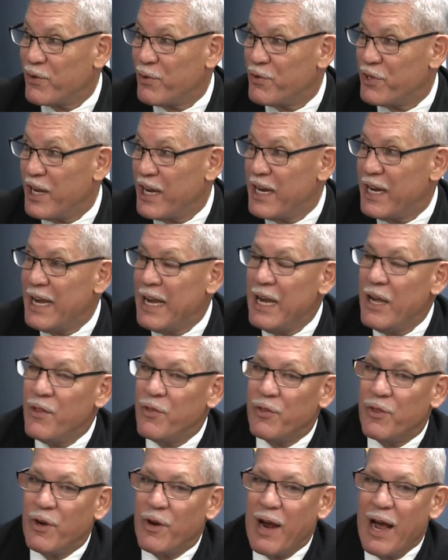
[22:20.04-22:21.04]
going to tell you,
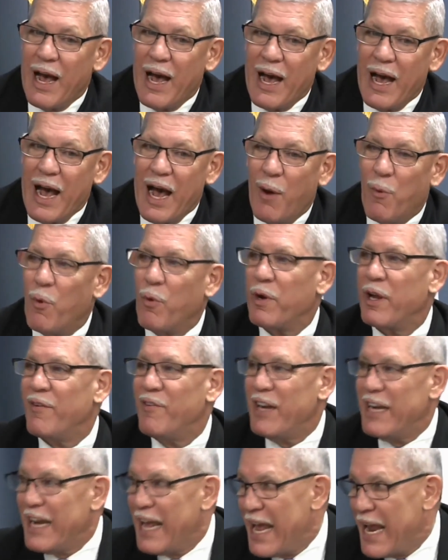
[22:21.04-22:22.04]
there, I, I won't
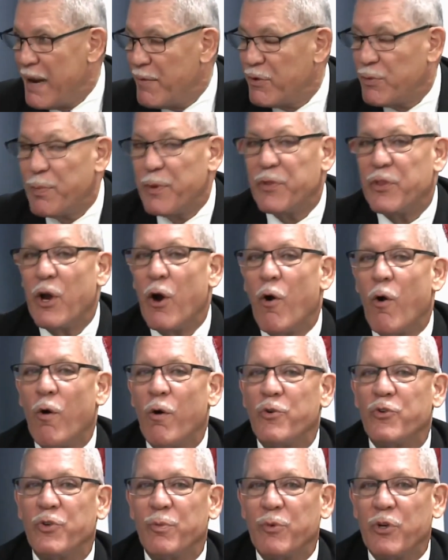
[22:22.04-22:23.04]
give any names, but there
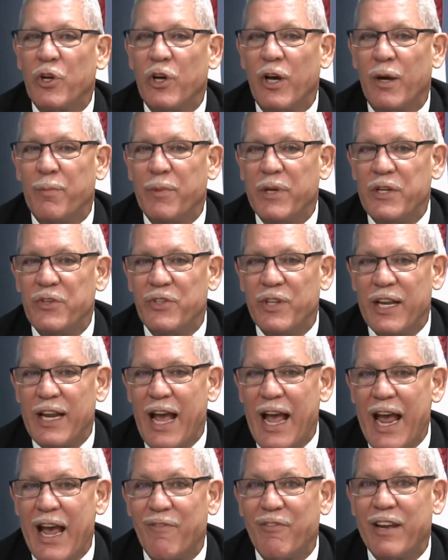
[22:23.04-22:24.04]
are some companies that
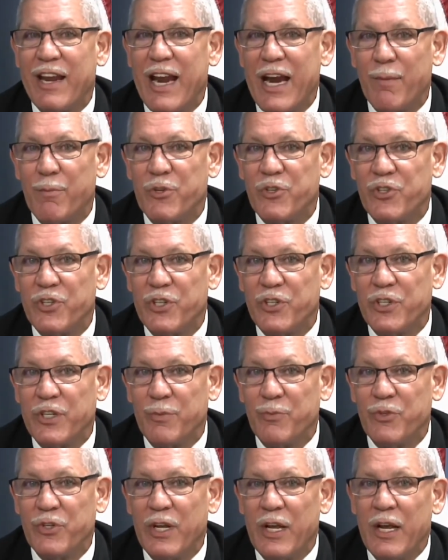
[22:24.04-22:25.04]
have camera
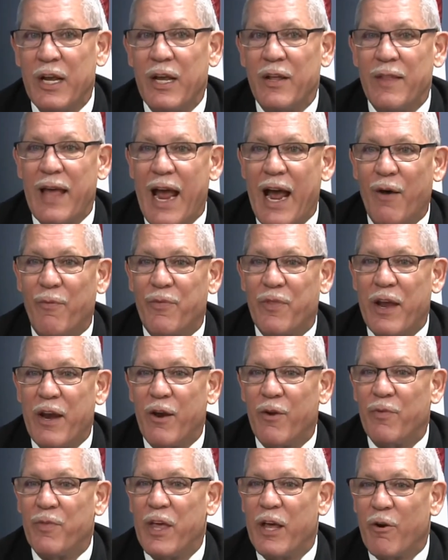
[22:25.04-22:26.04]
systems out
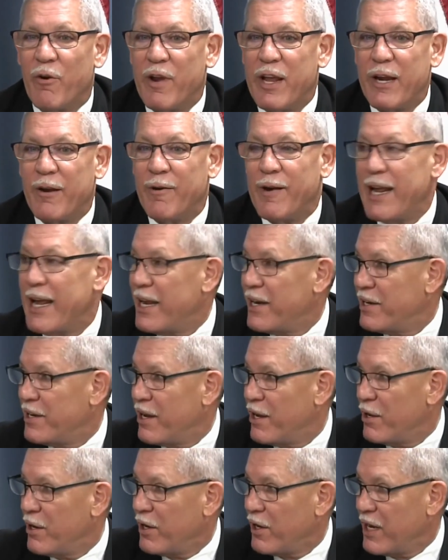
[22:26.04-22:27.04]
there that are internet
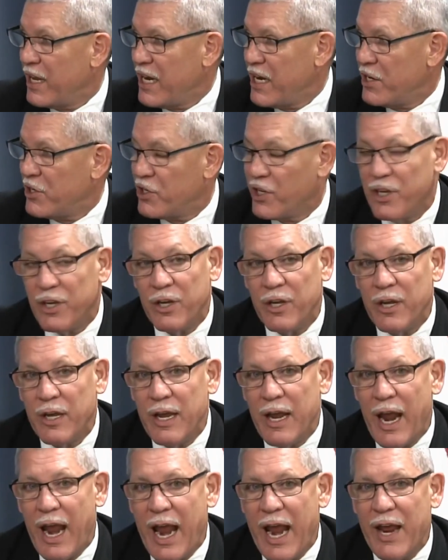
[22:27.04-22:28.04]
linked,
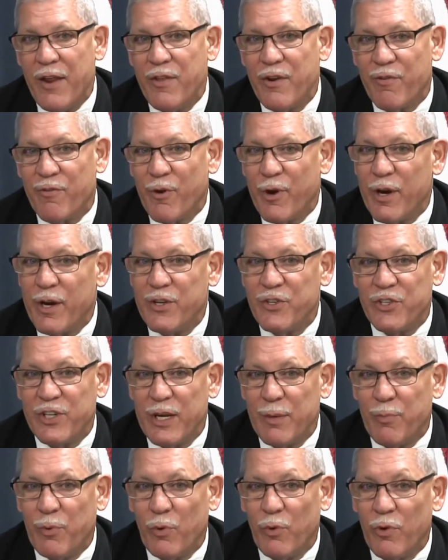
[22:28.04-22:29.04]
mm-hmm. and they're very
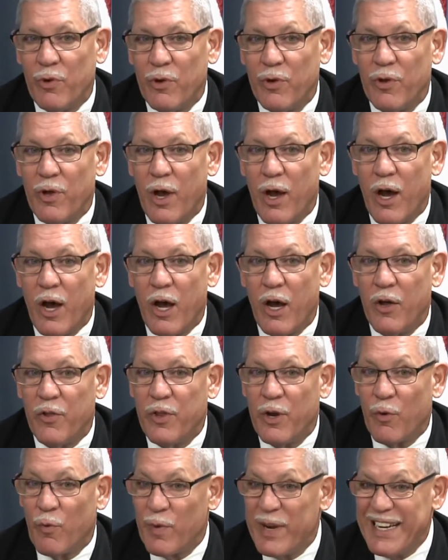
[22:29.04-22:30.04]
simple. Uh,
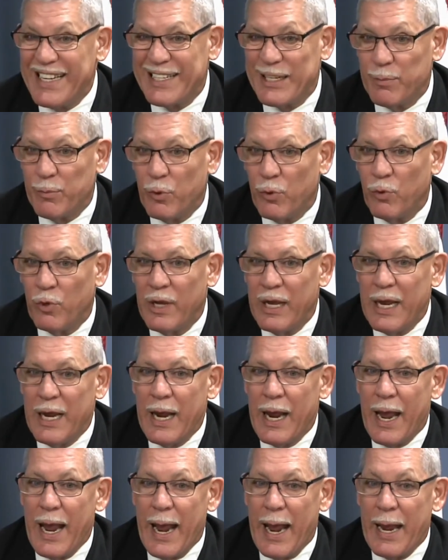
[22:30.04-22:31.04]
they're reasonable,
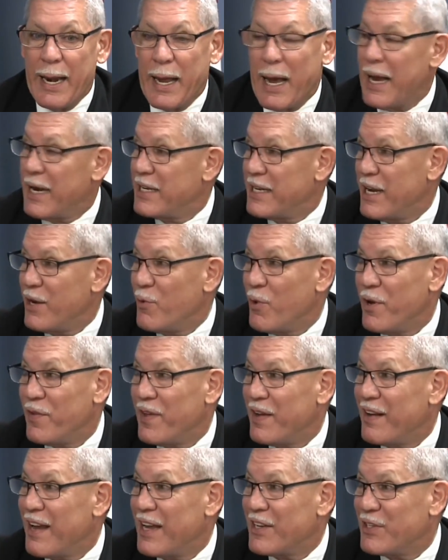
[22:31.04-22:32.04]
and I tell you what,
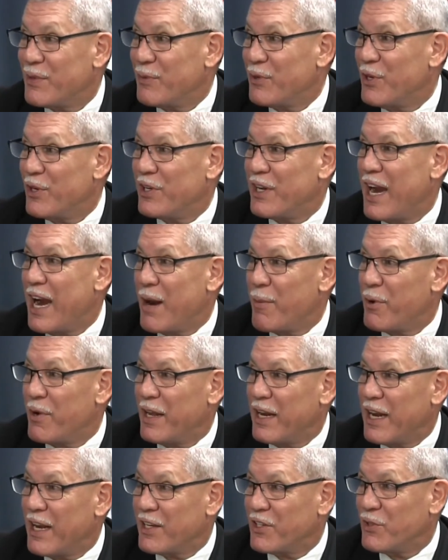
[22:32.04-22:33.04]
they got some good camera
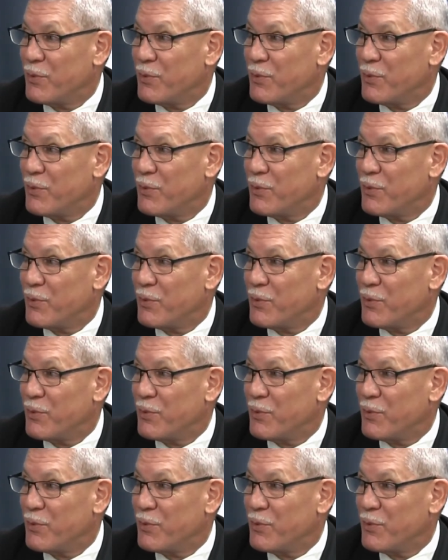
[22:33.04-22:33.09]
and they got